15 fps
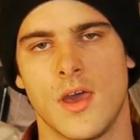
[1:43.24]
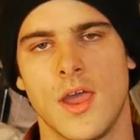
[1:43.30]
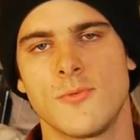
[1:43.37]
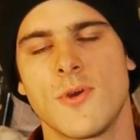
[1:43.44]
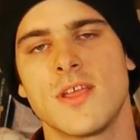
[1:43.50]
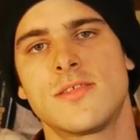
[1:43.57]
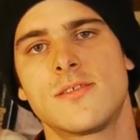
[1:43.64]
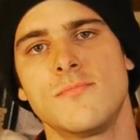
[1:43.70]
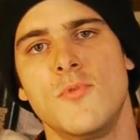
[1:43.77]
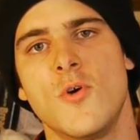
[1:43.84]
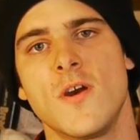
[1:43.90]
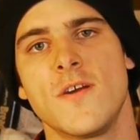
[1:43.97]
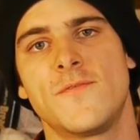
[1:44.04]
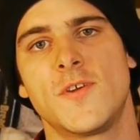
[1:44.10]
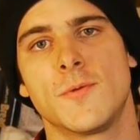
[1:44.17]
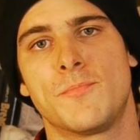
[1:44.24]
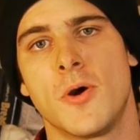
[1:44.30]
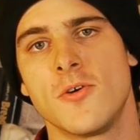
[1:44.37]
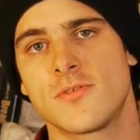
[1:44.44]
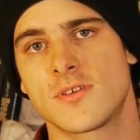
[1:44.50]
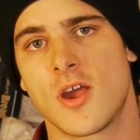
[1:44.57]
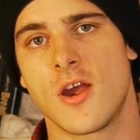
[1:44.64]
I read some more of your
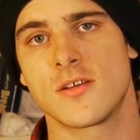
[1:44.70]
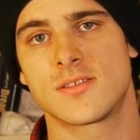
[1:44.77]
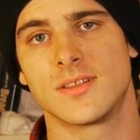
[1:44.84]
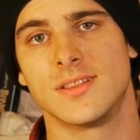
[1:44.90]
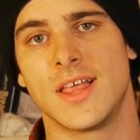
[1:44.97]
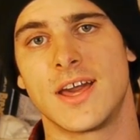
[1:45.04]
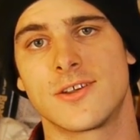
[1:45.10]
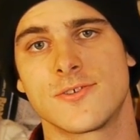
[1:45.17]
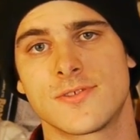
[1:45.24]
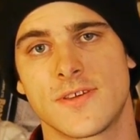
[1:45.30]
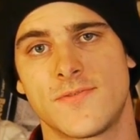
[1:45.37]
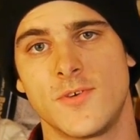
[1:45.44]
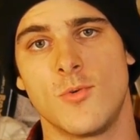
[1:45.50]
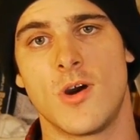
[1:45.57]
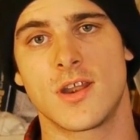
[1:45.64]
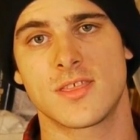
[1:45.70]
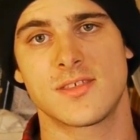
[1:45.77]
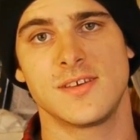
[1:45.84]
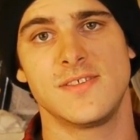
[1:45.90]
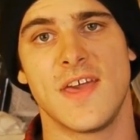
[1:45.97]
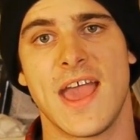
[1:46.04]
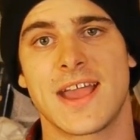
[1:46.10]
postcards and letters. If you want to
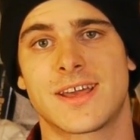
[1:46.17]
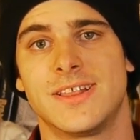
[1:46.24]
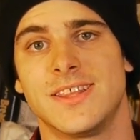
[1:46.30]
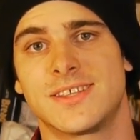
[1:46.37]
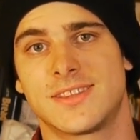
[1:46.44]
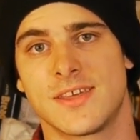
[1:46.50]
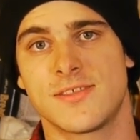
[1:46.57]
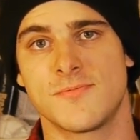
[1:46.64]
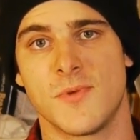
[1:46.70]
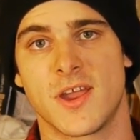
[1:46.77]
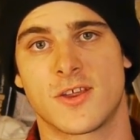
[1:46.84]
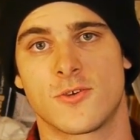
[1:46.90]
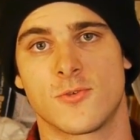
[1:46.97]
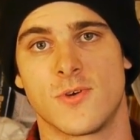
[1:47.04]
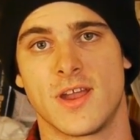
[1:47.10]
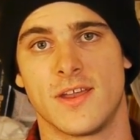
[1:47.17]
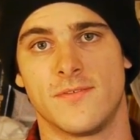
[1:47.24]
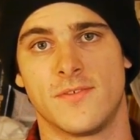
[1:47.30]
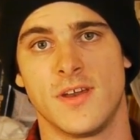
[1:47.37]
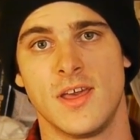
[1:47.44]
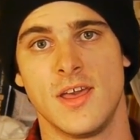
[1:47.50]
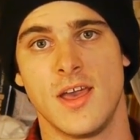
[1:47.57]
see that, click this
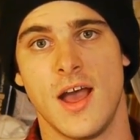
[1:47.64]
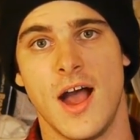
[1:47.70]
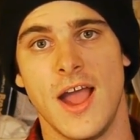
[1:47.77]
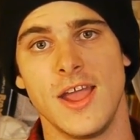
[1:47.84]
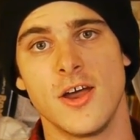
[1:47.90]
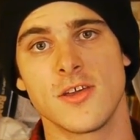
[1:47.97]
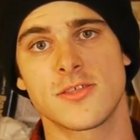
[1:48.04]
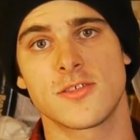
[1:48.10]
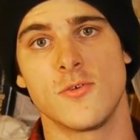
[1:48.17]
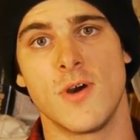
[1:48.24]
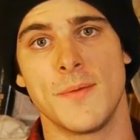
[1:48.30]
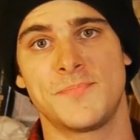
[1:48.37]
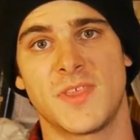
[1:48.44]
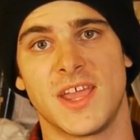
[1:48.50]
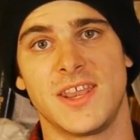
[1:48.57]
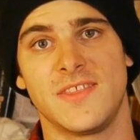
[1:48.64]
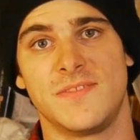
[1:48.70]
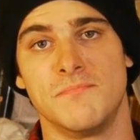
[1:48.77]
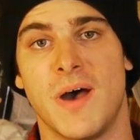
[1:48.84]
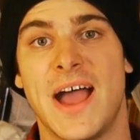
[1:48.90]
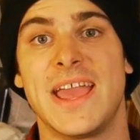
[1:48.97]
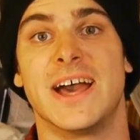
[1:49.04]
microwave. I also
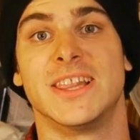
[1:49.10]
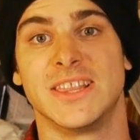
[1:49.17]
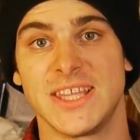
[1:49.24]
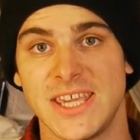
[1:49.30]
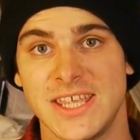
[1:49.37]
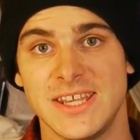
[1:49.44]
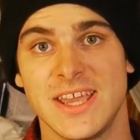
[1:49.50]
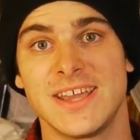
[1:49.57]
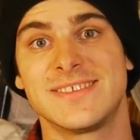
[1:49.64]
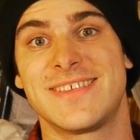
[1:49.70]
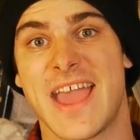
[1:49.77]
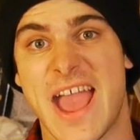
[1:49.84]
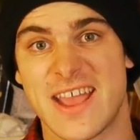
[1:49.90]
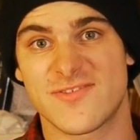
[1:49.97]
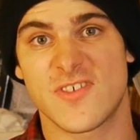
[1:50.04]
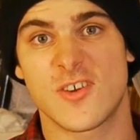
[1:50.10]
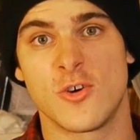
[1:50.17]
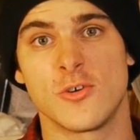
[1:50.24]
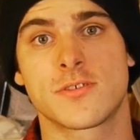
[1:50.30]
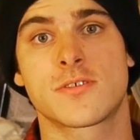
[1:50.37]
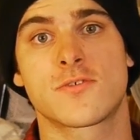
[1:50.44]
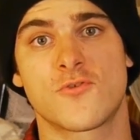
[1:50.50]
updated my Elite
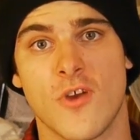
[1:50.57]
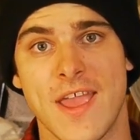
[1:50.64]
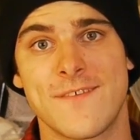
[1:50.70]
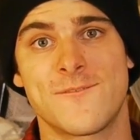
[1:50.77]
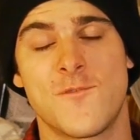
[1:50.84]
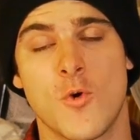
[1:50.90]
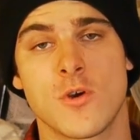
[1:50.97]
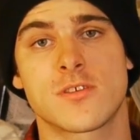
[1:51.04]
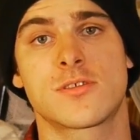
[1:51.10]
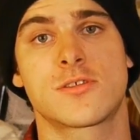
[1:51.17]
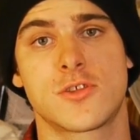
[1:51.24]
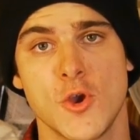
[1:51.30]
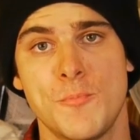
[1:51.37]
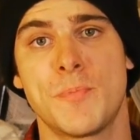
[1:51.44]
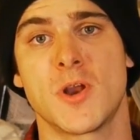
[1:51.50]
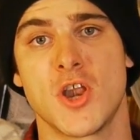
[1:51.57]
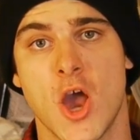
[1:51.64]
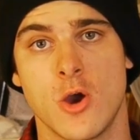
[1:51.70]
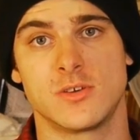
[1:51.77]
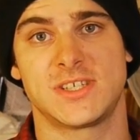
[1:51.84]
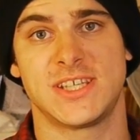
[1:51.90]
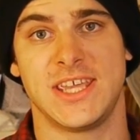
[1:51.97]
Tactical Strike Force
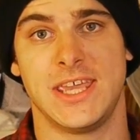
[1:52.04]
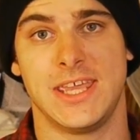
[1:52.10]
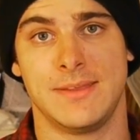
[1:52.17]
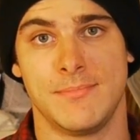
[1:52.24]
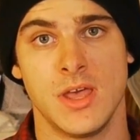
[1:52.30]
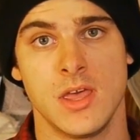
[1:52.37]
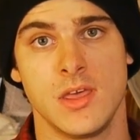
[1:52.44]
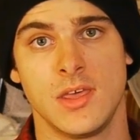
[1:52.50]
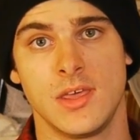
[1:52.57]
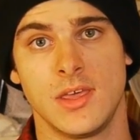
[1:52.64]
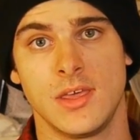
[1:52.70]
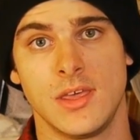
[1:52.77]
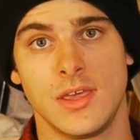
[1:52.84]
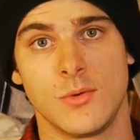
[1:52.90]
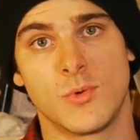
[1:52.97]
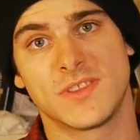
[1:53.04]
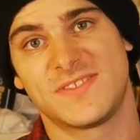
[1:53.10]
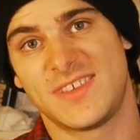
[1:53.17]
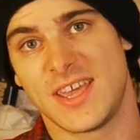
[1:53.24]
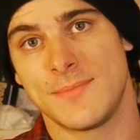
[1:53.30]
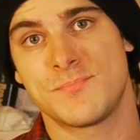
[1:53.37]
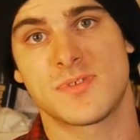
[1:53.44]
Supernote team
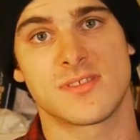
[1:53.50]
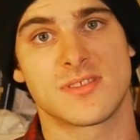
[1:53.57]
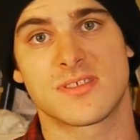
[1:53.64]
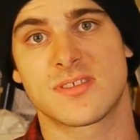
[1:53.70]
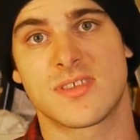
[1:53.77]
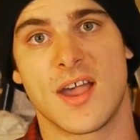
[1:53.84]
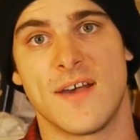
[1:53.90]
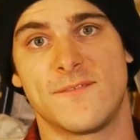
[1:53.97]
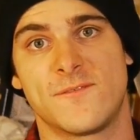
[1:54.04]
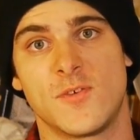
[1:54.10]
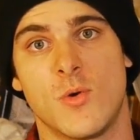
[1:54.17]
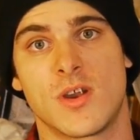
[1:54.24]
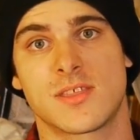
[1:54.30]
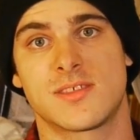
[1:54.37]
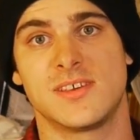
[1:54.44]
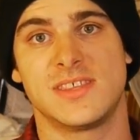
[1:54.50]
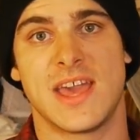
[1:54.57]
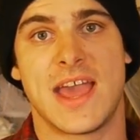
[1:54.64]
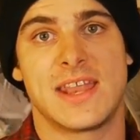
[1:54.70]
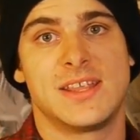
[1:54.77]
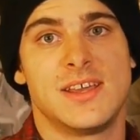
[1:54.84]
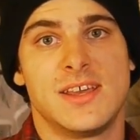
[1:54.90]
with tips and stuff. If you want to see
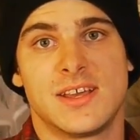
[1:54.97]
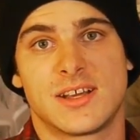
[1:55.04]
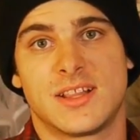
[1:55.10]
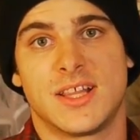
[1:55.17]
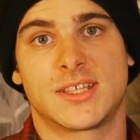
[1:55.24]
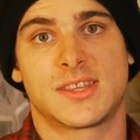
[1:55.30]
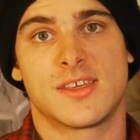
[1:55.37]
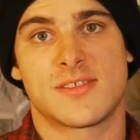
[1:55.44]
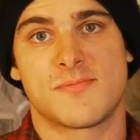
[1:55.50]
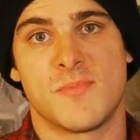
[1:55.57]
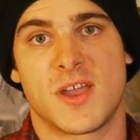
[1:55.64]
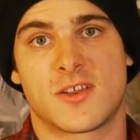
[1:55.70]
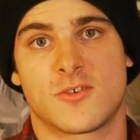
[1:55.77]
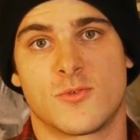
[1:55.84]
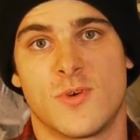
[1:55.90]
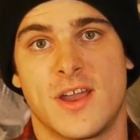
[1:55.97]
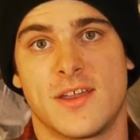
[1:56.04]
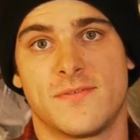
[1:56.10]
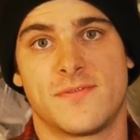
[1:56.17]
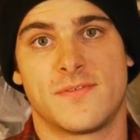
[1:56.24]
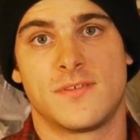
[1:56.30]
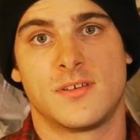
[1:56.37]
that, click this microwave.